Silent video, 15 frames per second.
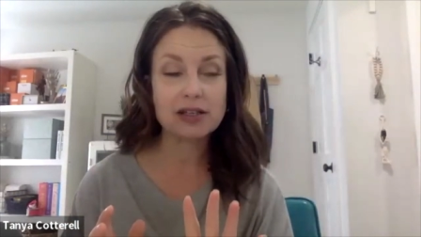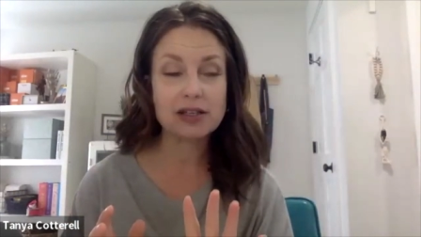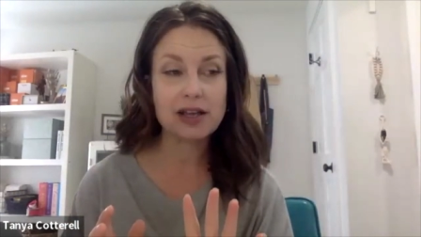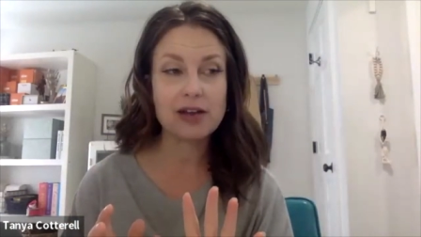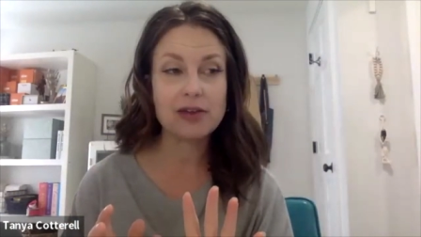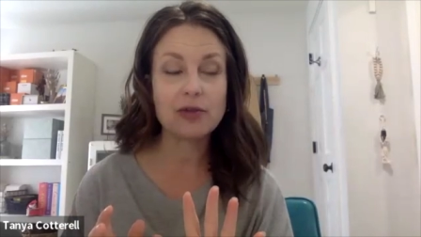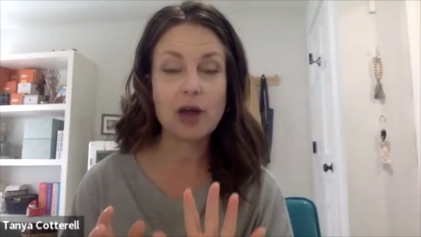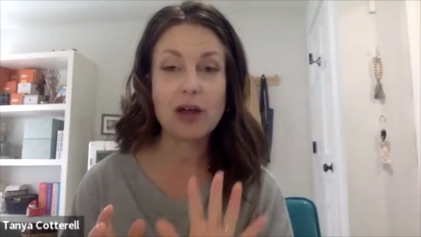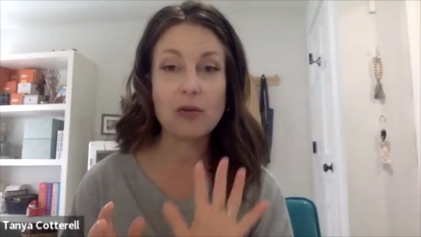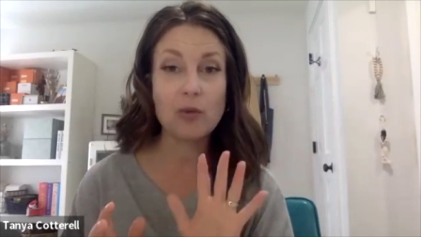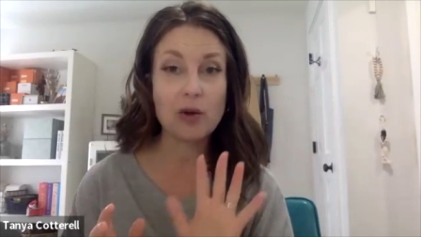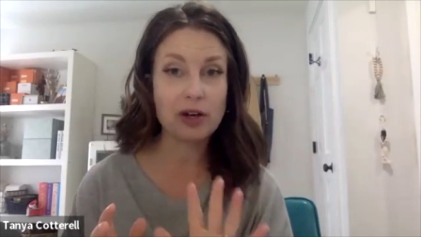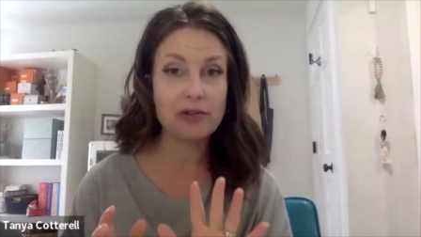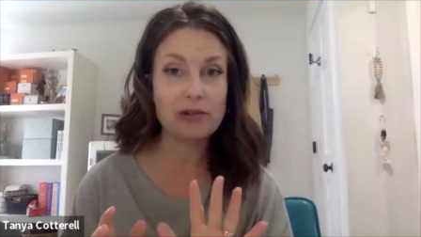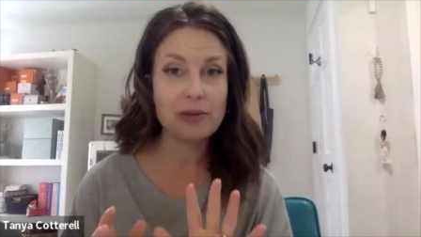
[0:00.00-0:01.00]
And I
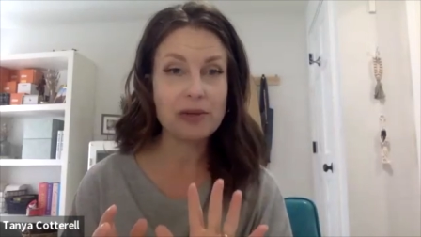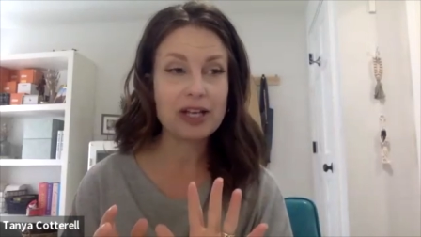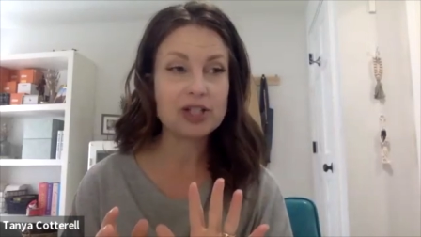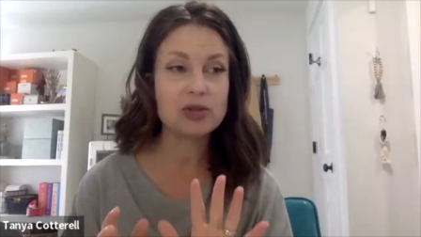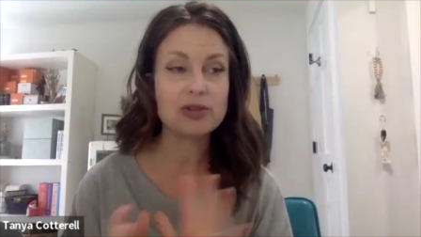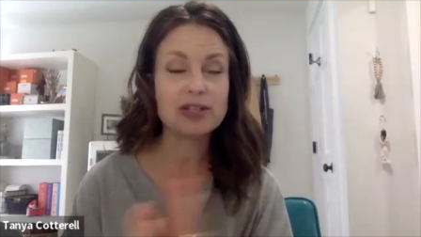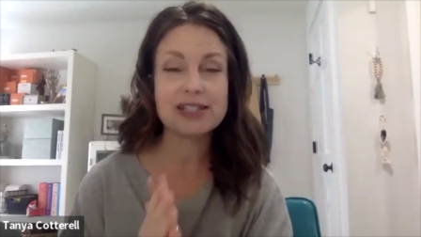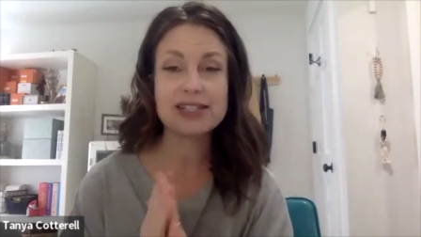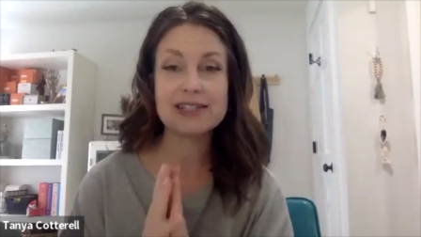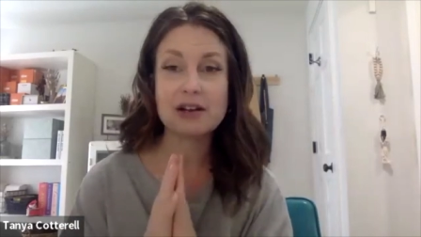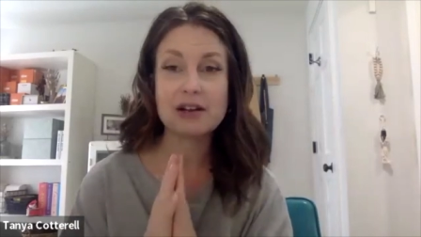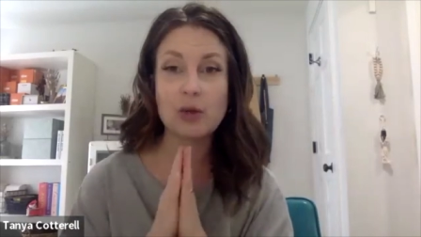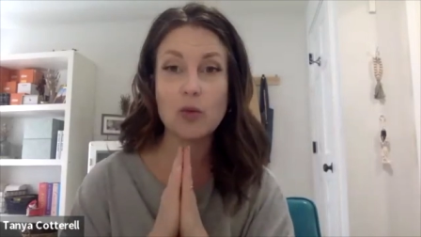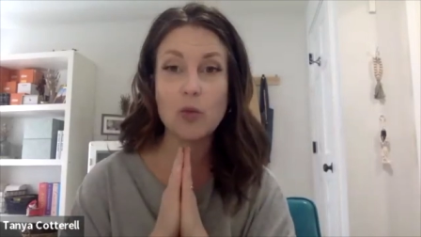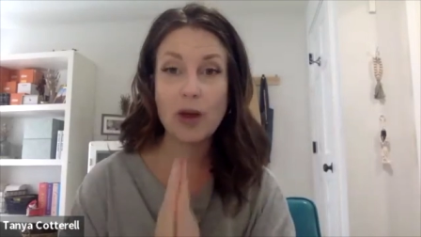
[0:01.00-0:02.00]
want to remind you, this is
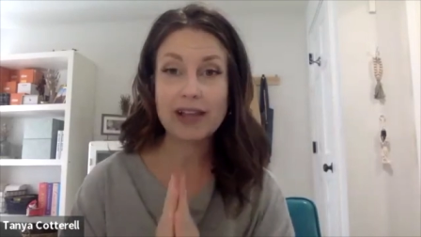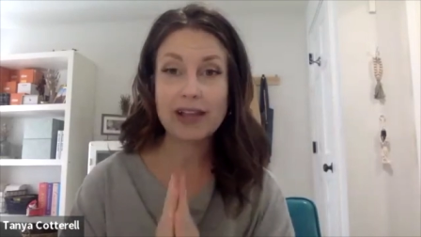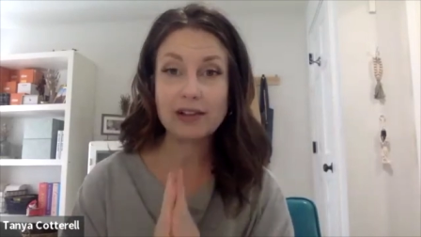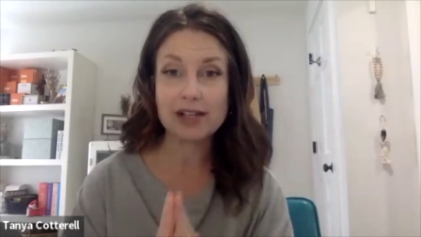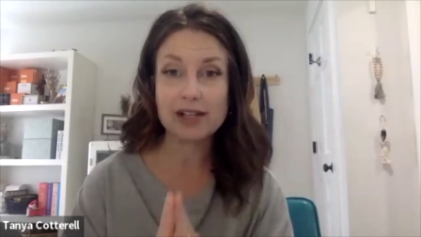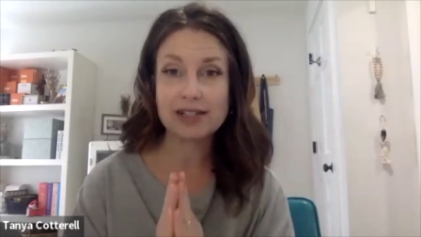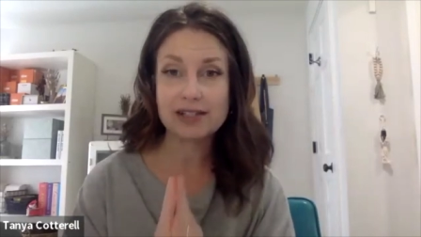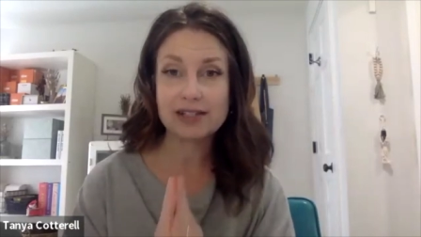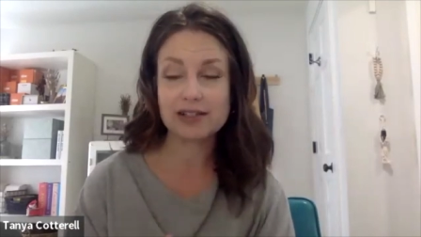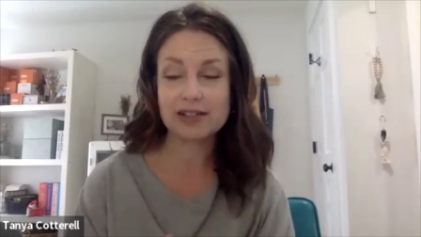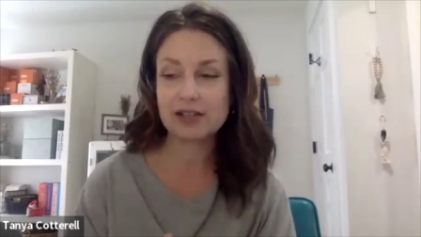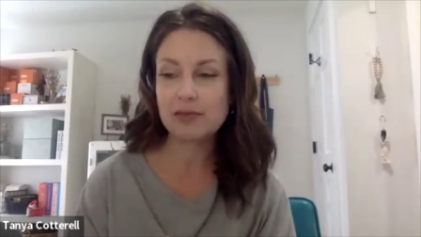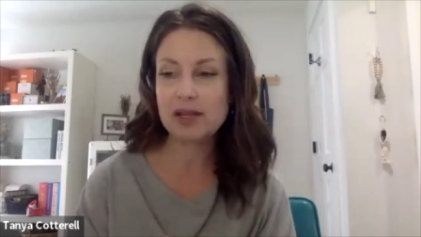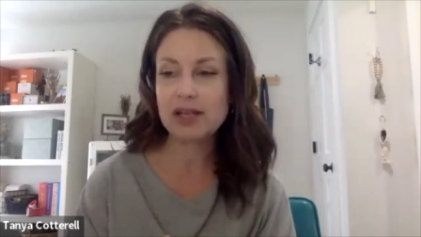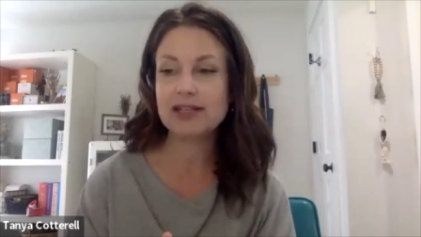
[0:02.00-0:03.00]
not a weight loss
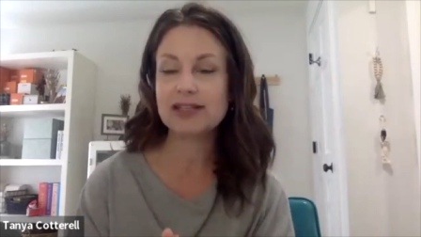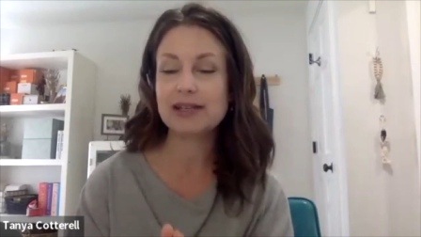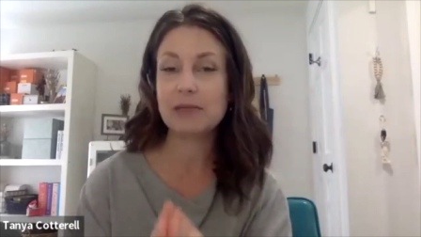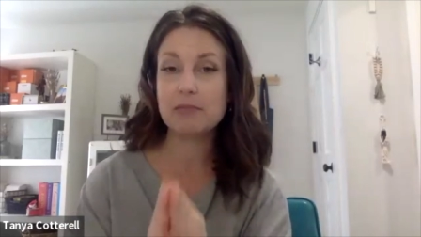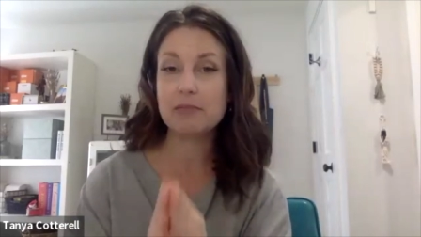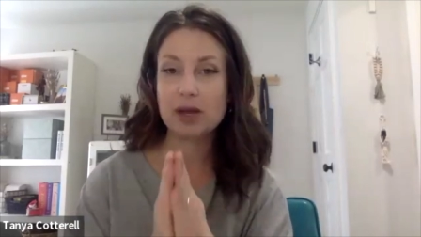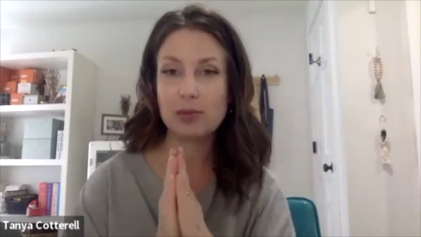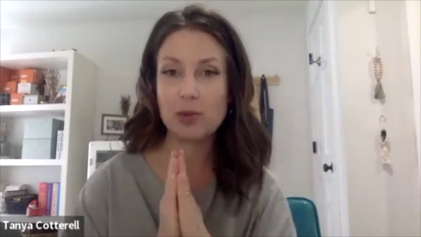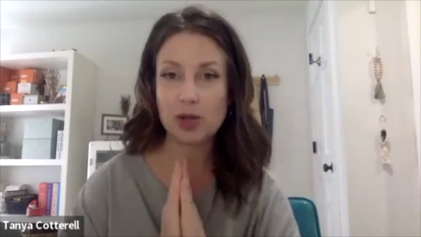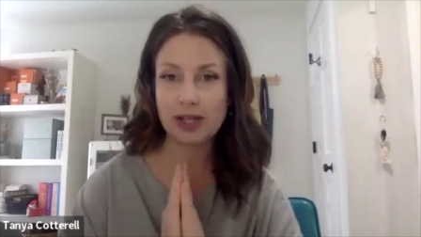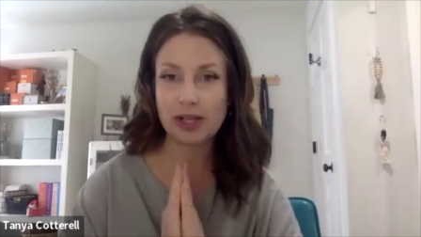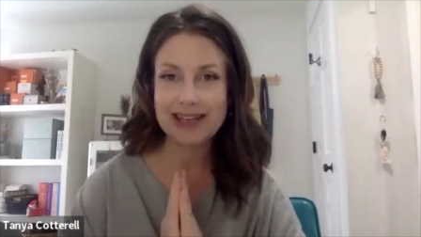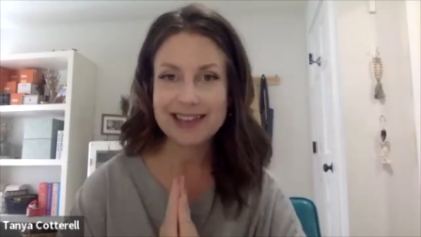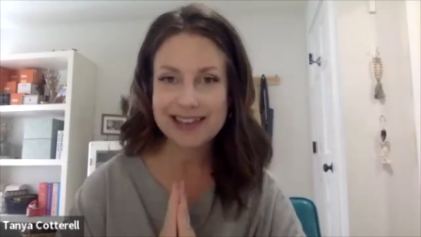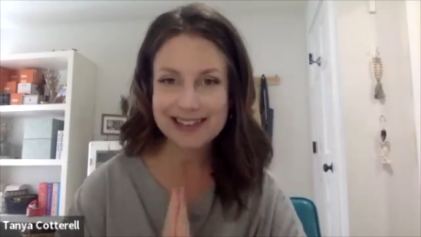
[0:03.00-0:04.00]
system. It is a metabolic
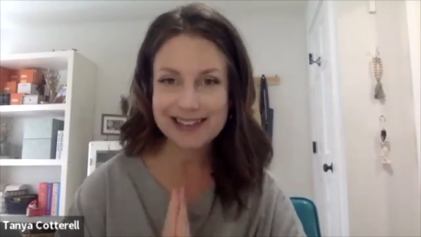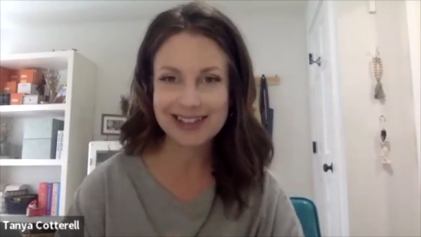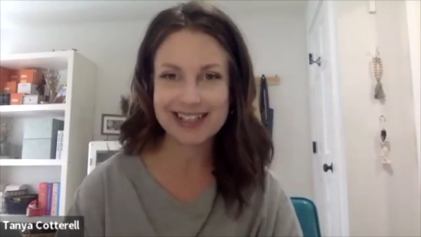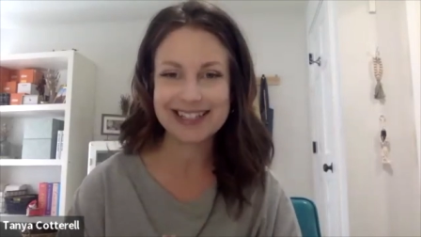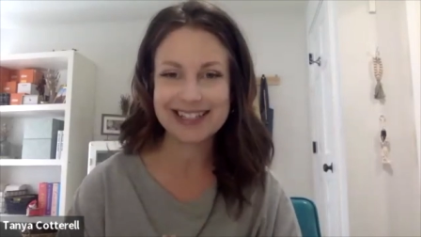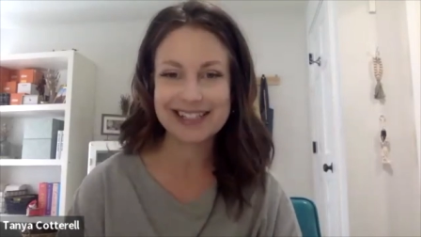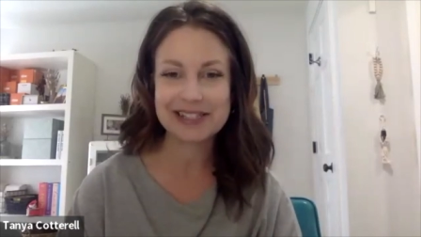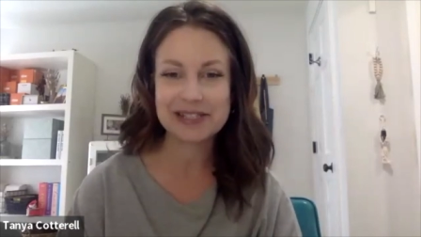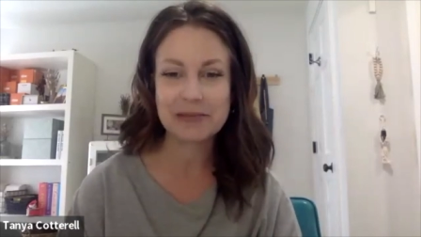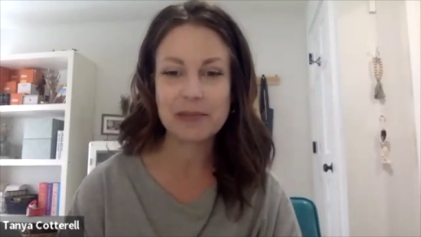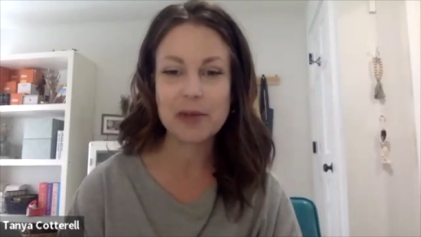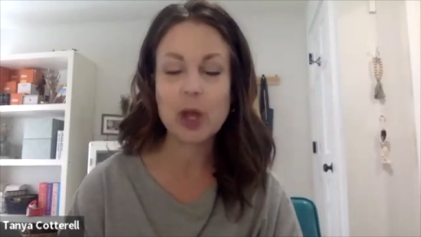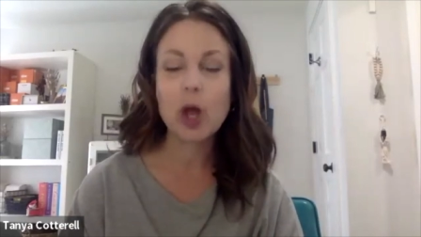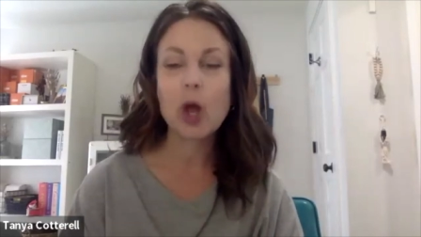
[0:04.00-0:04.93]
healing system.